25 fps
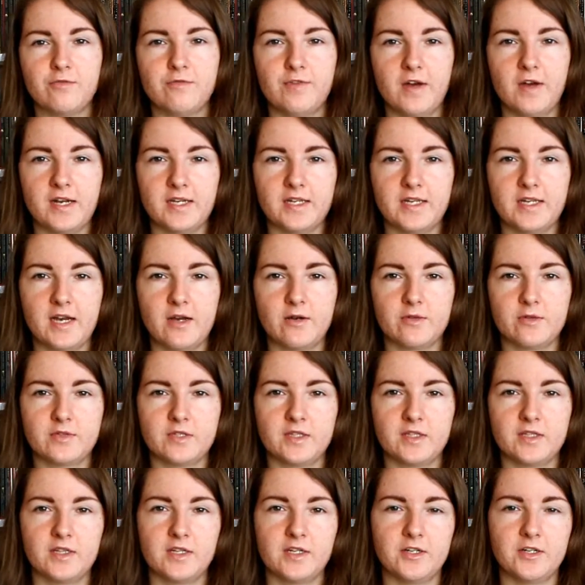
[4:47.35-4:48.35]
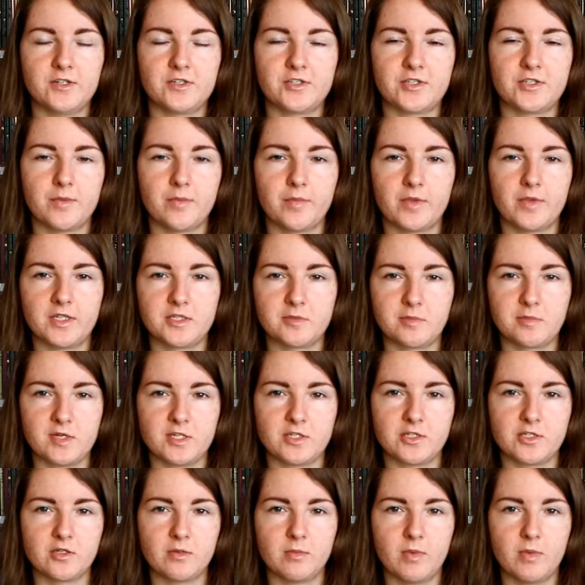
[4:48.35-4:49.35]
finding out that there is something
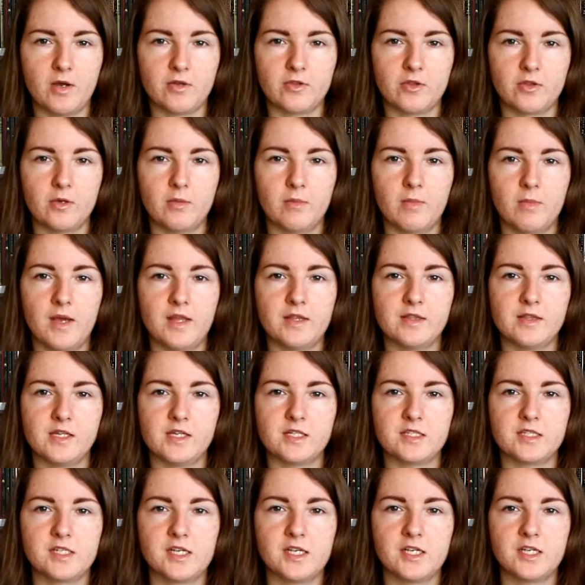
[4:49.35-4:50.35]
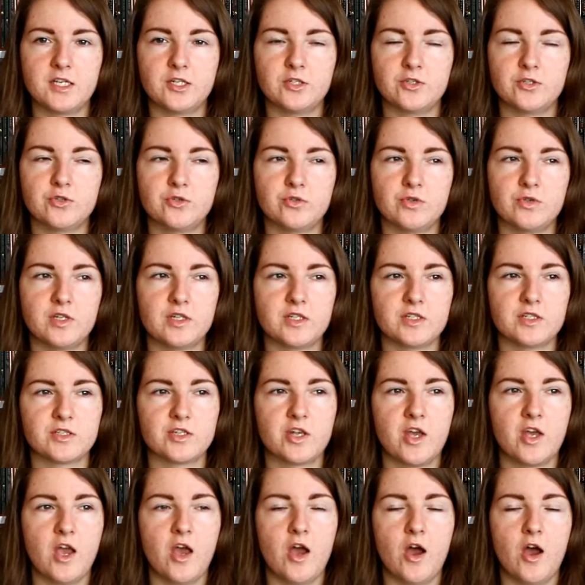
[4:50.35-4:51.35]
special about them and they are taking to
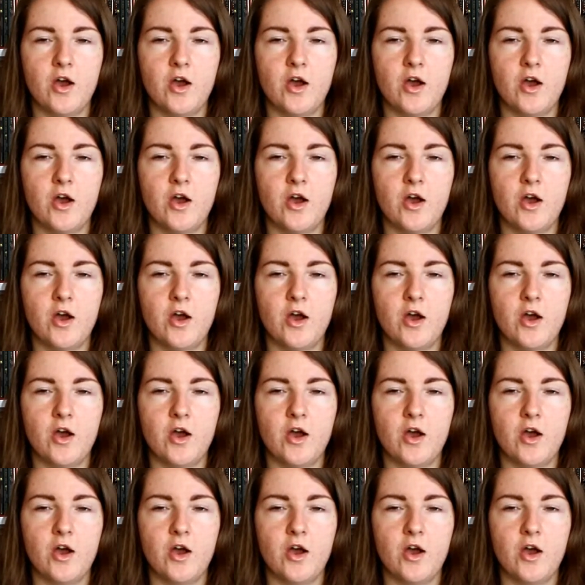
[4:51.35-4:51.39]
this